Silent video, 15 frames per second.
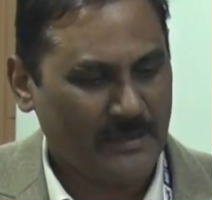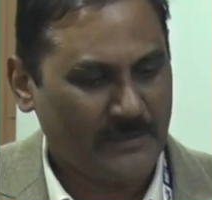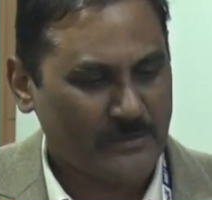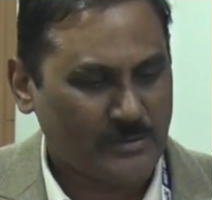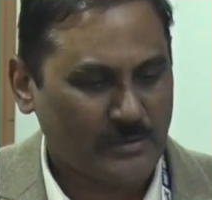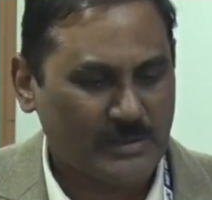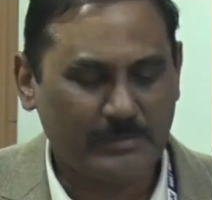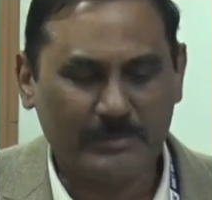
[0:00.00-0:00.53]

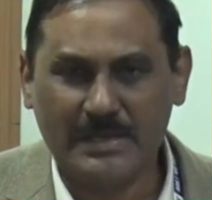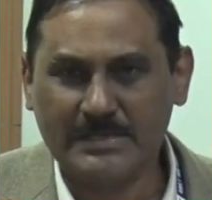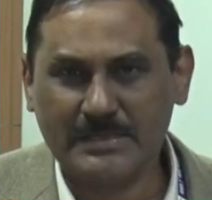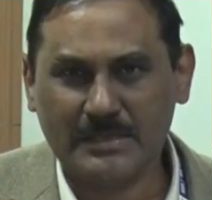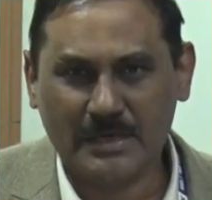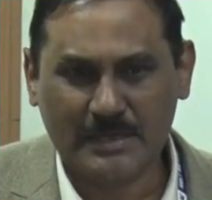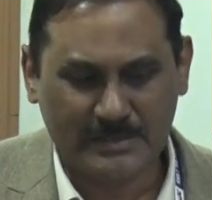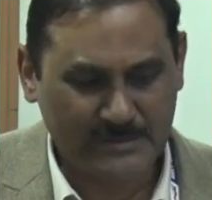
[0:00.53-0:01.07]
So the major
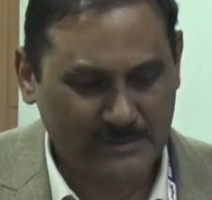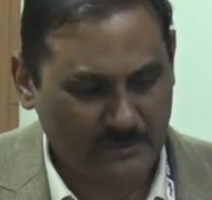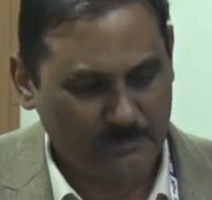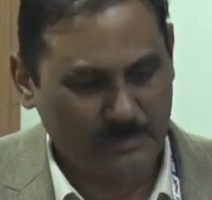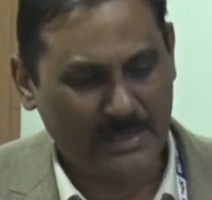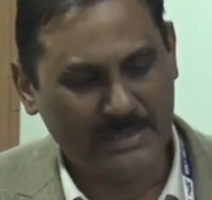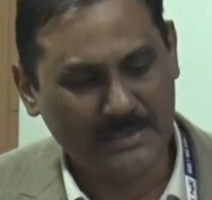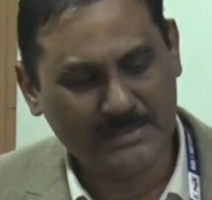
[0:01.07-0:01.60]
causes of
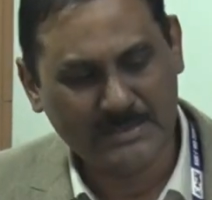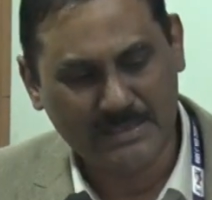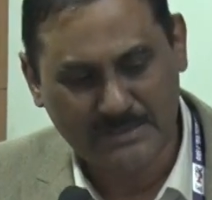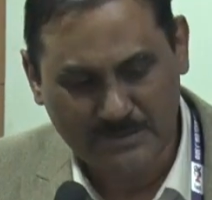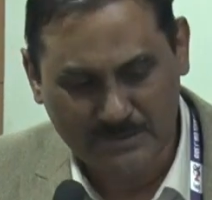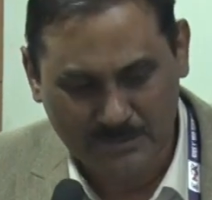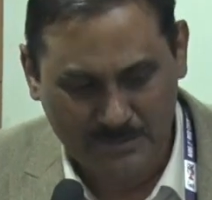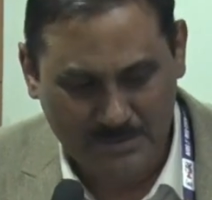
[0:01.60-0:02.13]
blindness, as
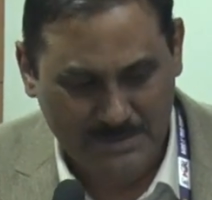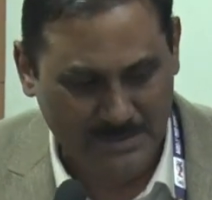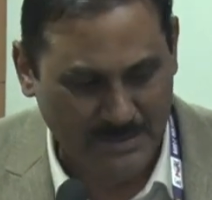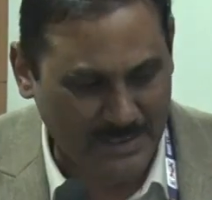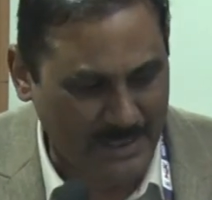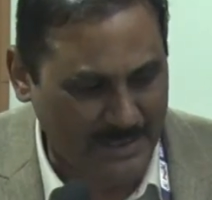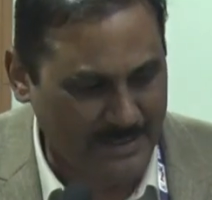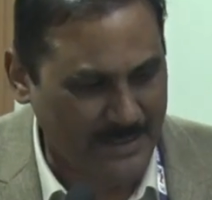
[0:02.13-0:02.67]
you know, it's a
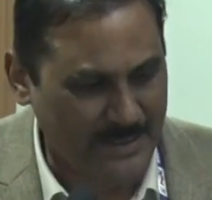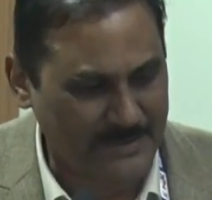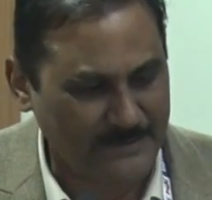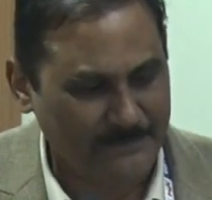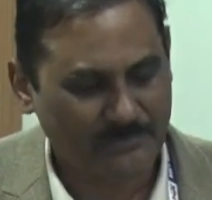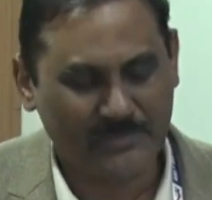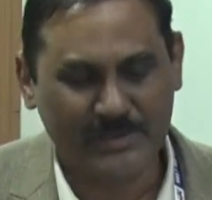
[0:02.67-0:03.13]
cataract,